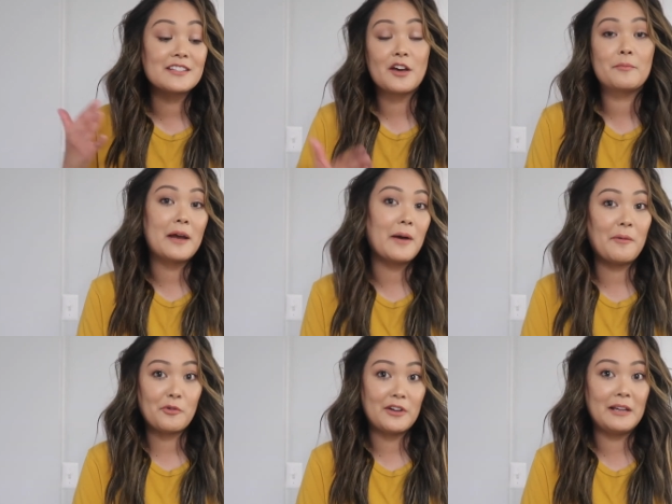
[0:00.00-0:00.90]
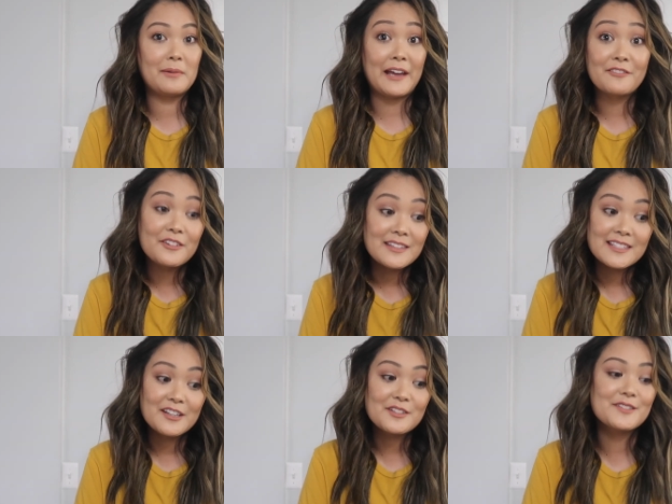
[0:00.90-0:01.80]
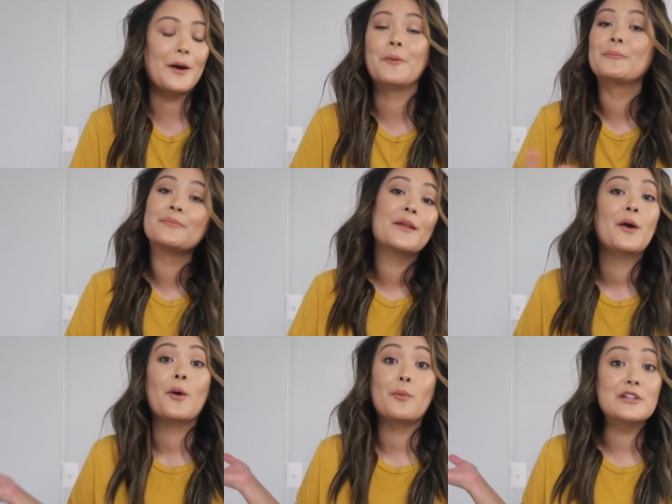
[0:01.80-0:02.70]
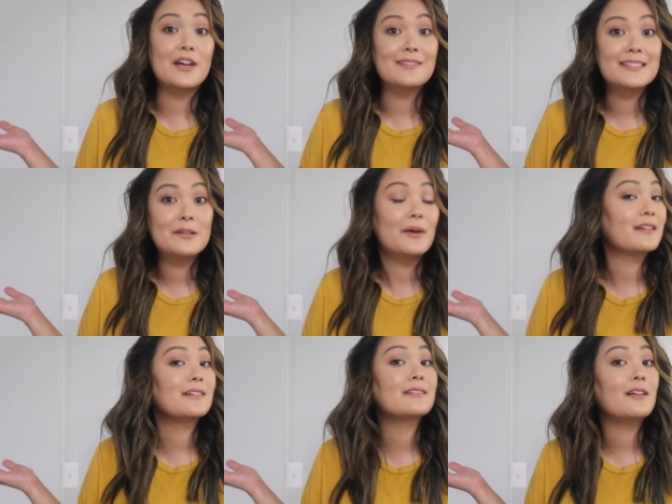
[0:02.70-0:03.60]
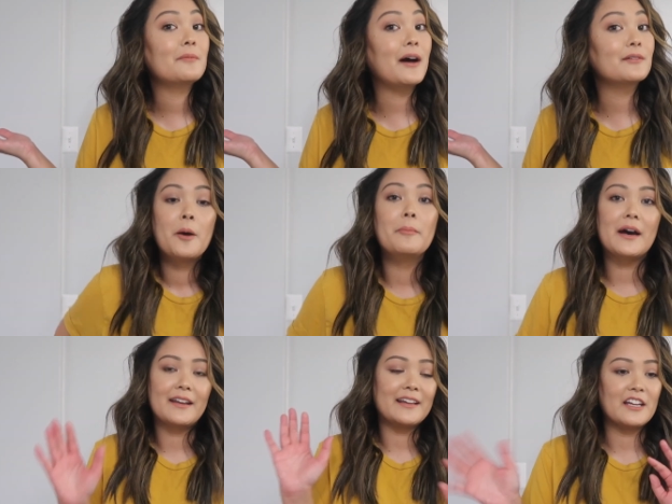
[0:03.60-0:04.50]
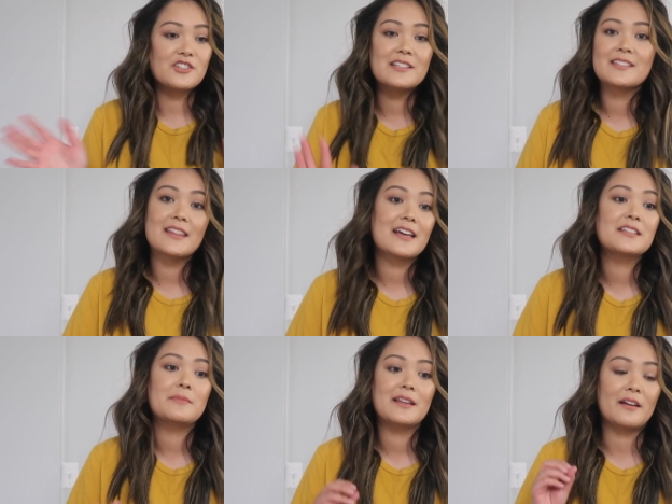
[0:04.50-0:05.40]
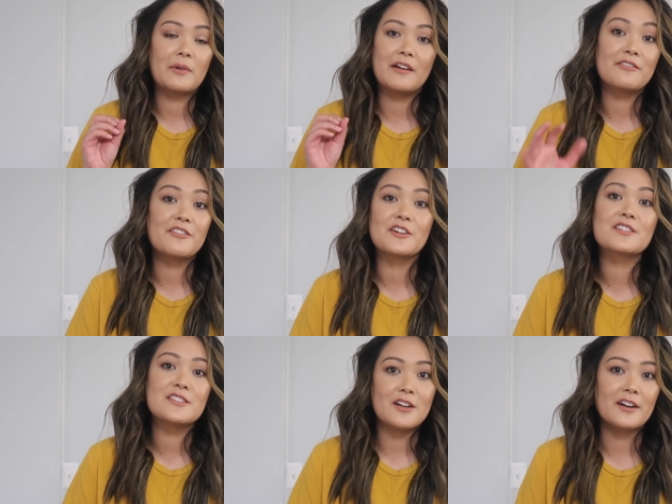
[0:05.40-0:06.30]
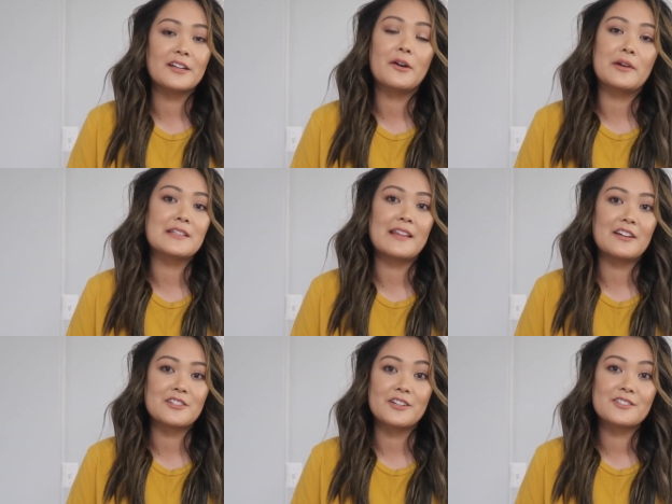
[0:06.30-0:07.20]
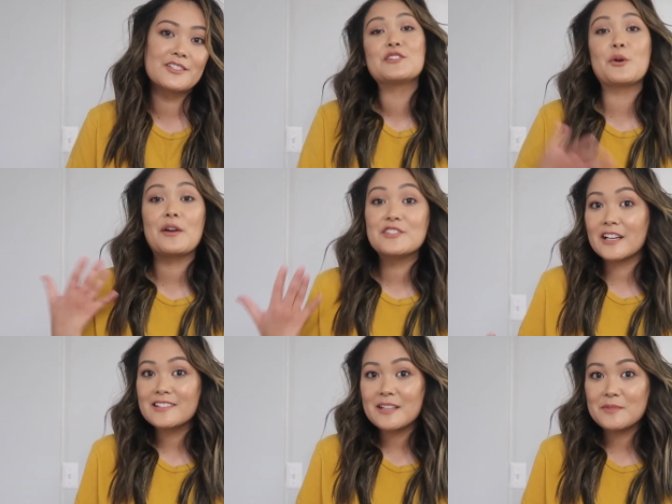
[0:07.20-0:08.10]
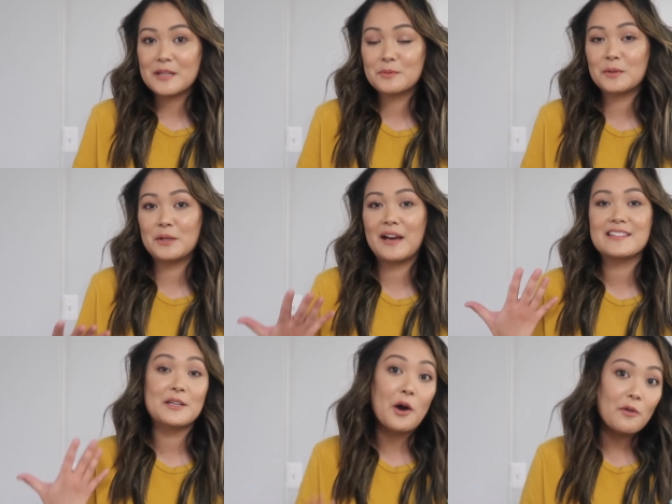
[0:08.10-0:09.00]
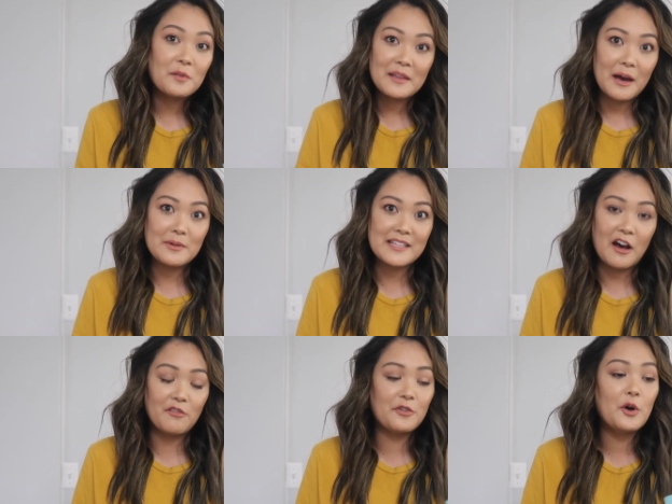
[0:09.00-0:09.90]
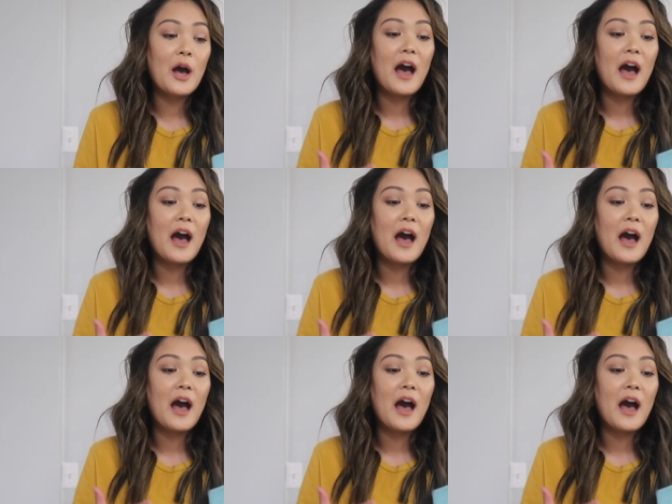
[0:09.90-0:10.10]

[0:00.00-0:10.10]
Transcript: It's on my Bible reading plan for this year. So we shall see what it is all about. But again, she said that to me like when I first started going to that church. So I've shared some tips with you guys and hopefully that was helpful.